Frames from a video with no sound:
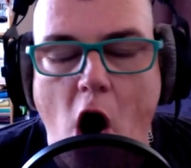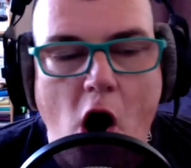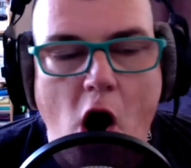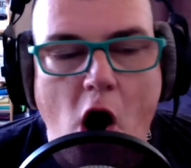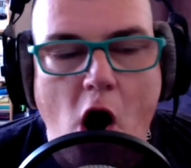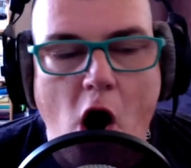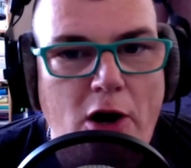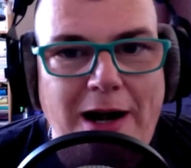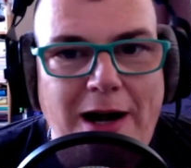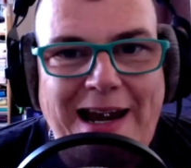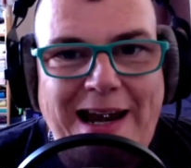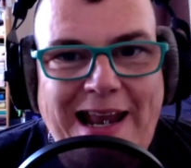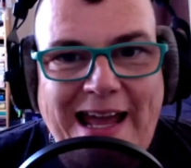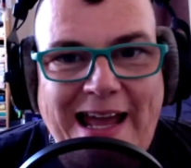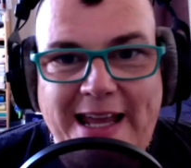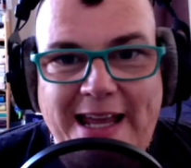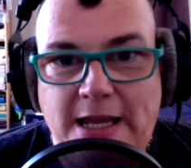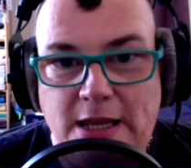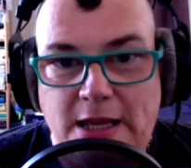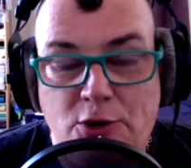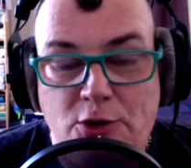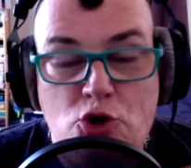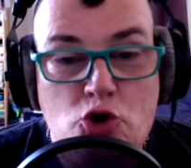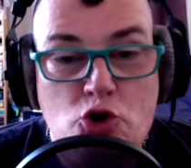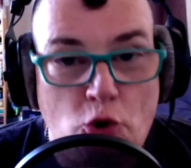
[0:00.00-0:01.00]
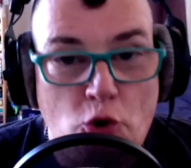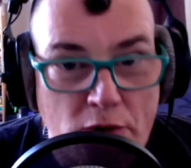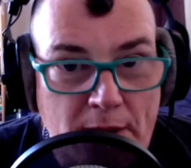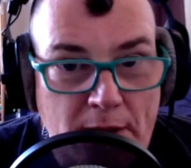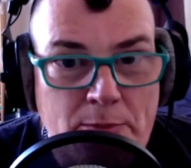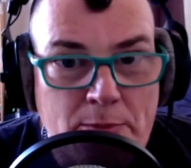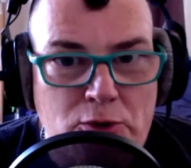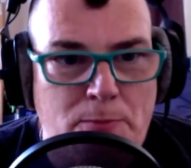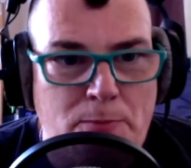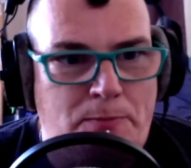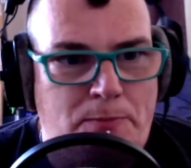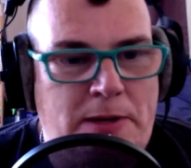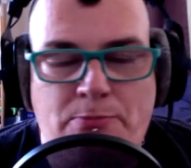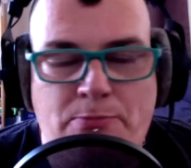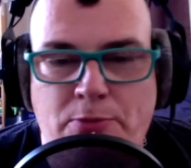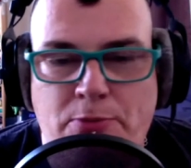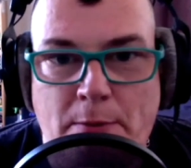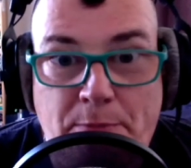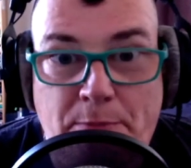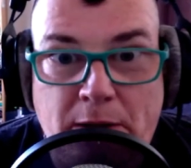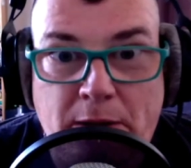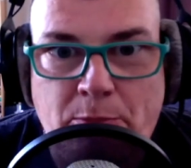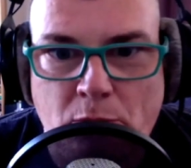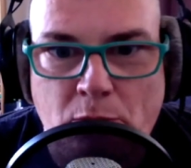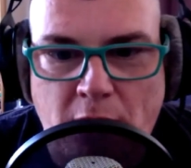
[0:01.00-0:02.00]
are like you show them to
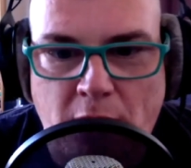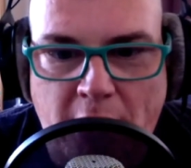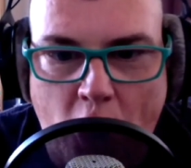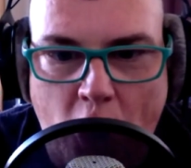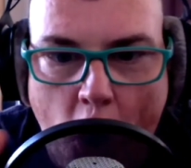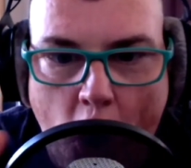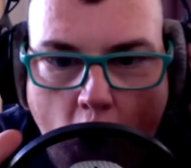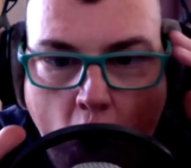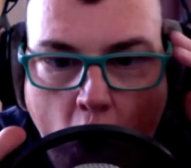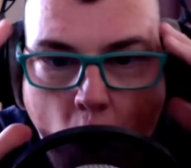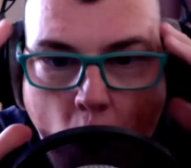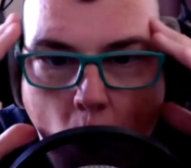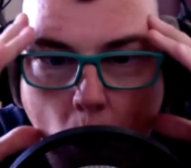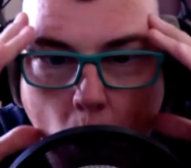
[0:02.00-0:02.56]
people, and people like,